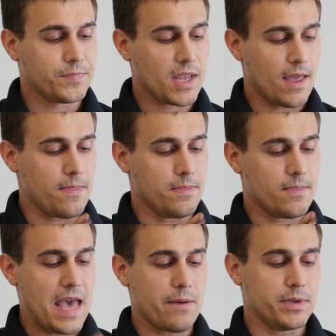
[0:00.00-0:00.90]
and
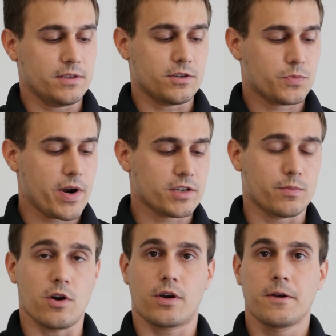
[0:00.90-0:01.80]
that means your springs are
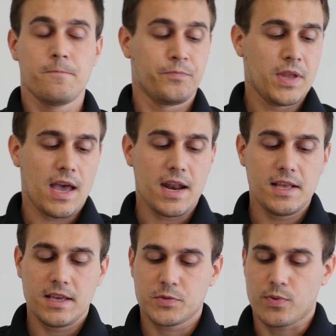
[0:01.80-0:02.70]
broke. Any
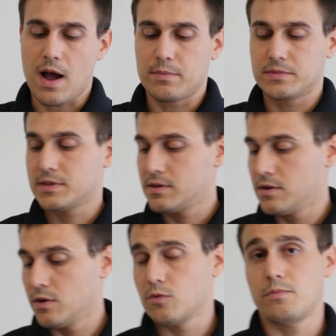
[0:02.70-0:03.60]
of these problems
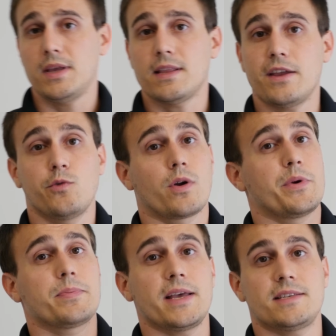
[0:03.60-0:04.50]
mean that you want to
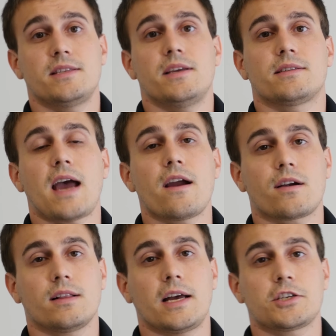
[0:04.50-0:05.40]
replace the entire
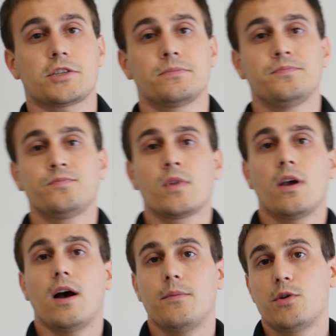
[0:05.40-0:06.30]
clutch.
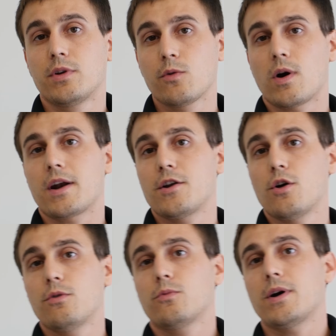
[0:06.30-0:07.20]
You really want to
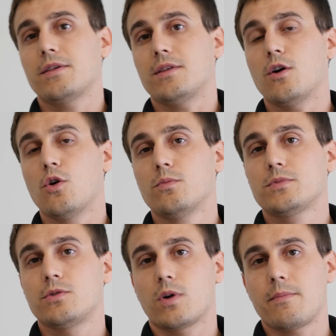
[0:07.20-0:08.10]
know whether the ohms,
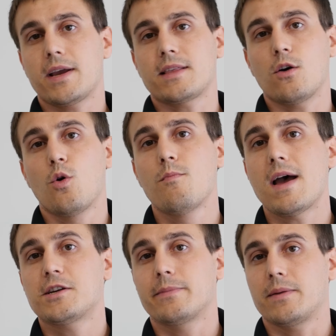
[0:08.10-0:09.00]
you want to make that ohm
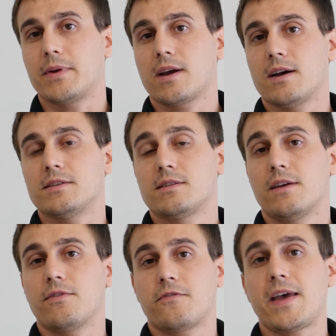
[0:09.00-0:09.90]
measurement, because
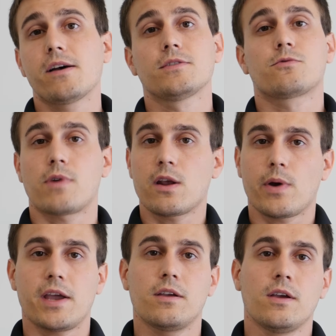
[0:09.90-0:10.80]
if it fails right
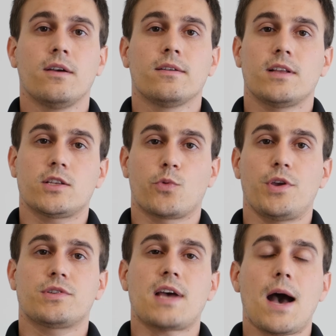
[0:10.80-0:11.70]
away, that's where you
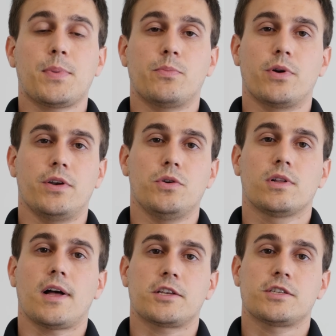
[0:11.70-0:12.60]
stop and put a new
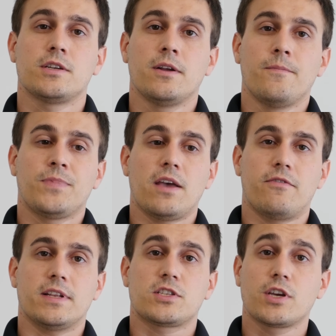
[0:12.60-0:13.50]
clutch. If
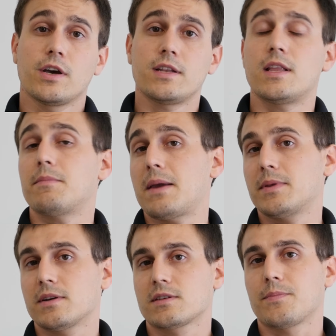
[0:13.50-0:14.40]
it's good, then maybe
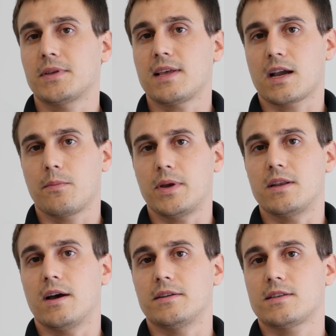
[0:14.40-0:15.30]
there's something that can be
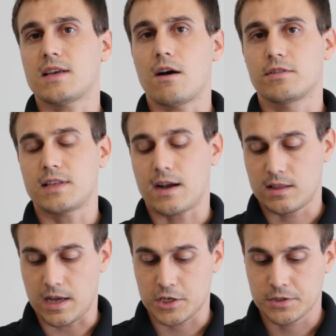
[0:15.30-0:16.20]
done to salvage that
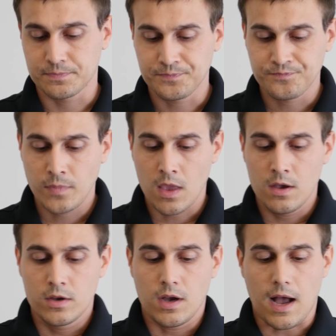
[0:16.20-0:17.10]
clutch.
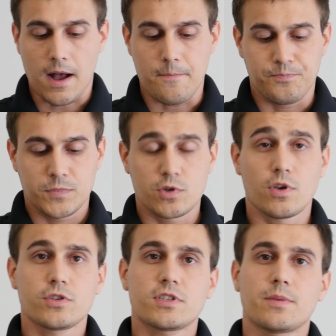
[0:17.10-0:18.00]
So
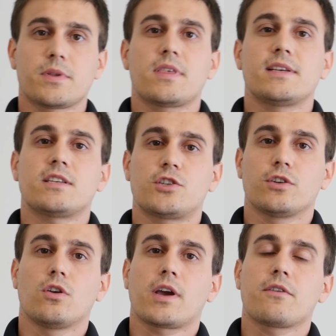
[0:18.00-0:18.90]
those are some of the things that you're
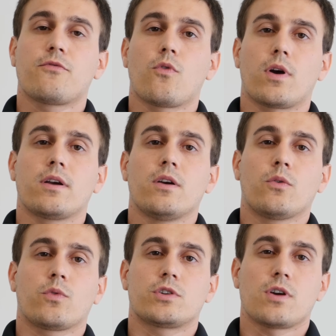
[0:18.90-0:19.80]
looking for
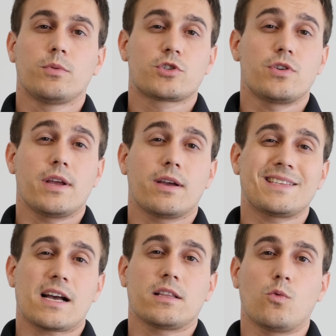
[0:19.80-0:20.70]
when troubleshooting
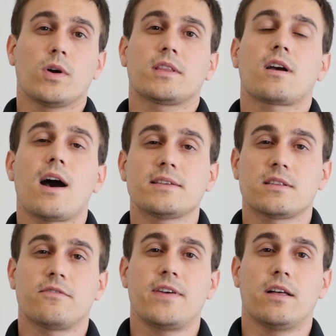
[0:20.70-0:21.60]
exactly what the cause of
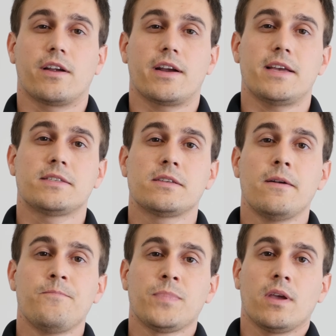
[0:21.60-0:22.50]
the failure is
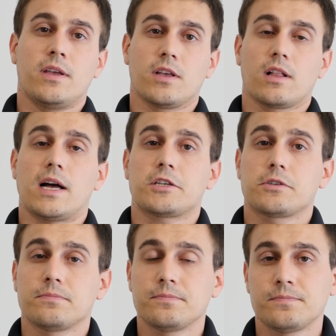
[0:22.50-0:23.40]
in the clutch.
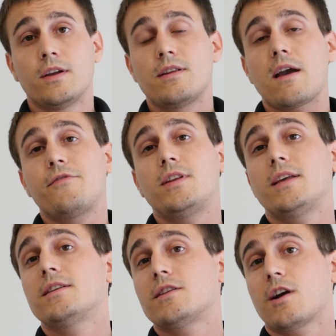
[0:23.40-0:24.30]
Now, if you
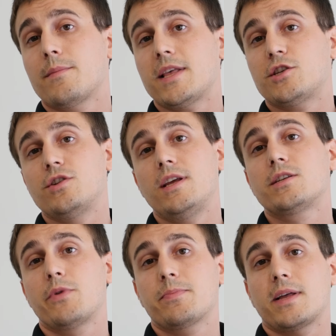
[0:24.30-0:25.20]
did determine that you need
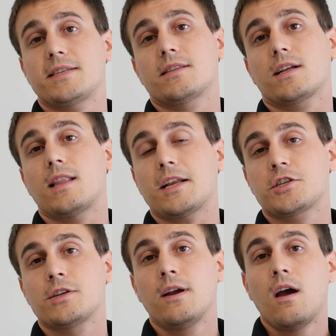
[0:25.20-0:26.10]
to replace the
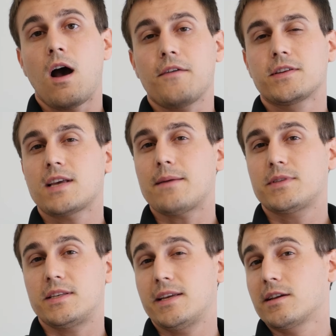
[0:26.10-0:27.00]
clutch, oftentimes
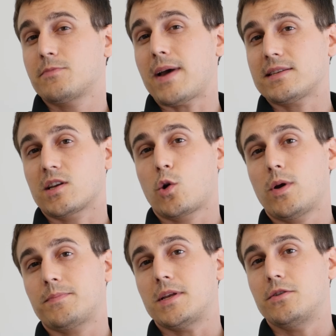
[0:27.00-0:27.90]
the dealer is best
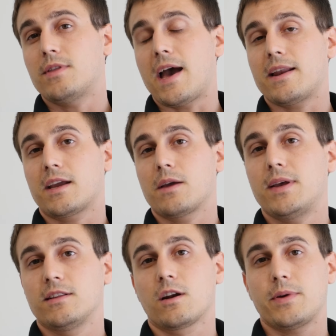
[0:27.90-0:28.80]
equipped to do that. It
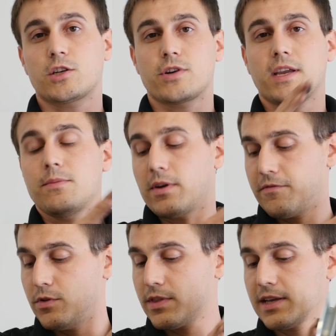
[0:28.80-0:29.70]
a little bit tricky, but a
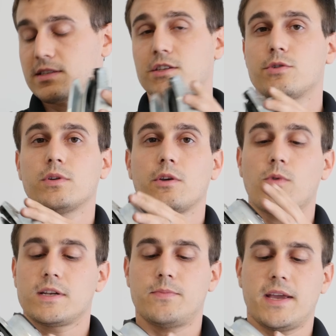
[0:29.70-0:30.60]
few things that you really
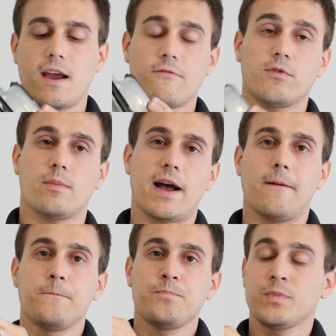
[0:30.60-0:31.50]
want to be careful
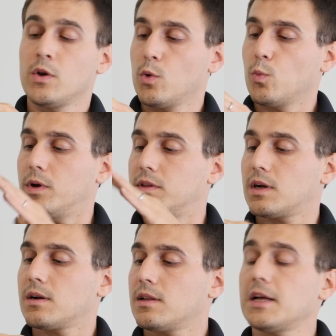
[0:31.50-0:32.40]
about. When the
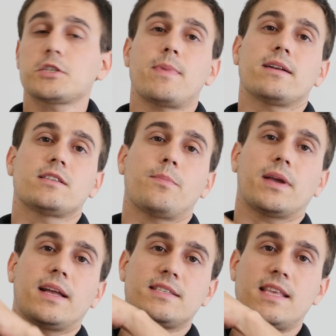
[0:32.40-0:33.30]
clutch mounts up
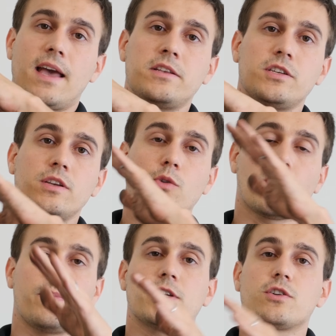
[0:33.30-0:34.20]
against the engine, you
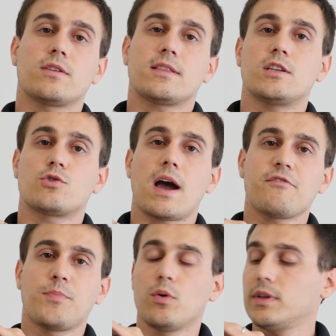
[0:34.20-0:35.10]
want to be sure that the
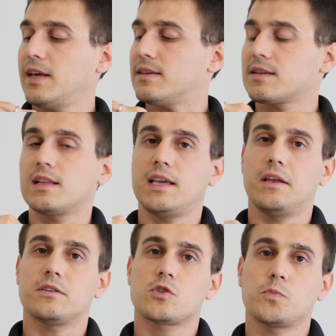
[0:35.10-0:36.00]
drive pulley is
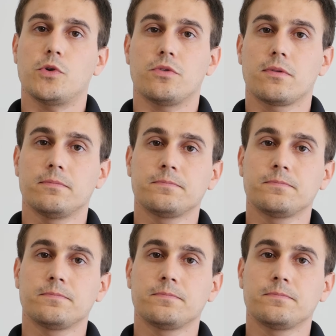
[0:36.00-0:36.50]
clean and smooth.